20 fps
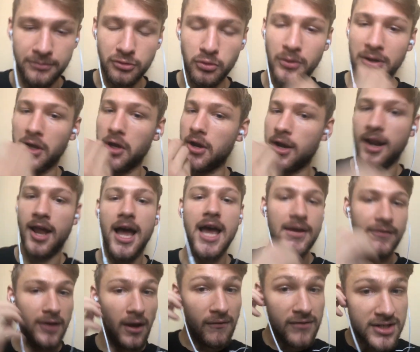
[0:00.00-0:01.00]
When you're alive,
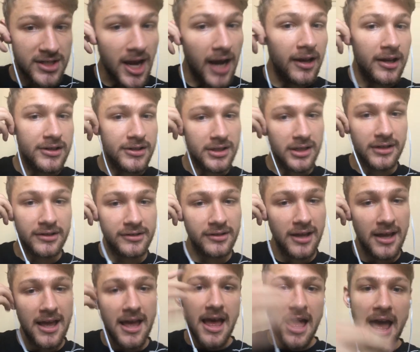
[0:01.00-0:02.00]
you have challenges.
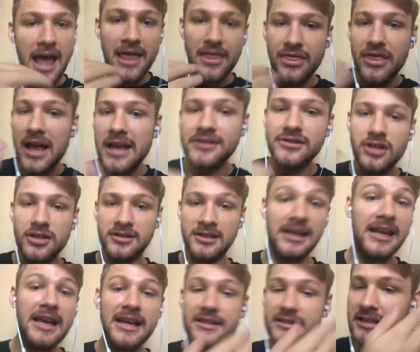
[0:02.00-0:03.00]
And that's just
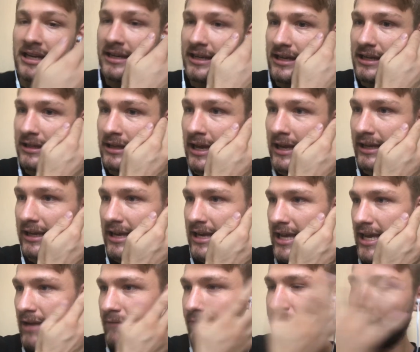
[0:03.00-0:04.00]
it is. And
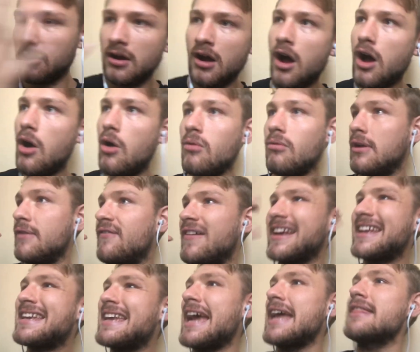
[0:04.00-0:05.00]
you think, if I
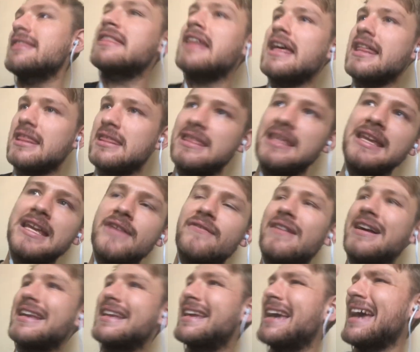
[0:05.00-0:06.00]
get that thing, if I
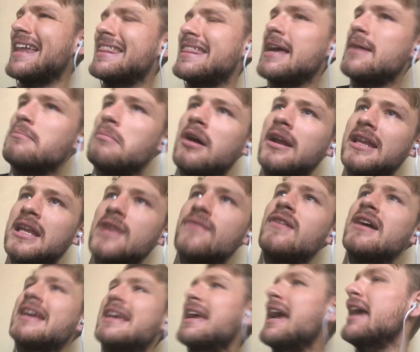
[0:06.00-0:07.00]
get that money, if I
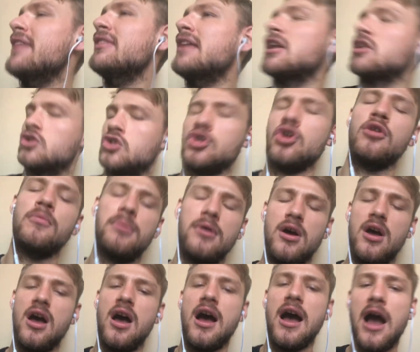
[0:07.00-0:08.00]
get that job,
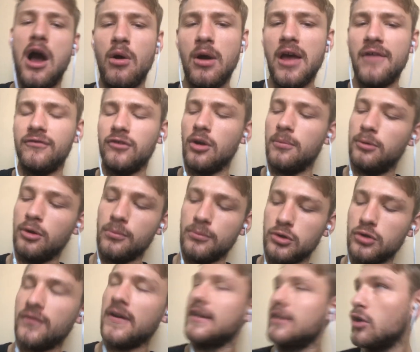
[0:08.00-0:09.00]
I'll have no problems.
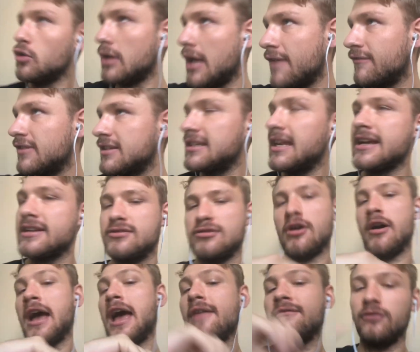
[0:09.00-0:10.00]
If I don't have dyslexia, I'll
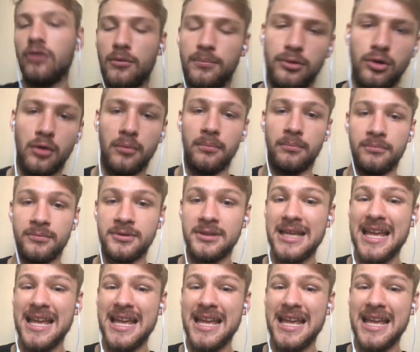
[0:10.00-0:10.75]
have no problems.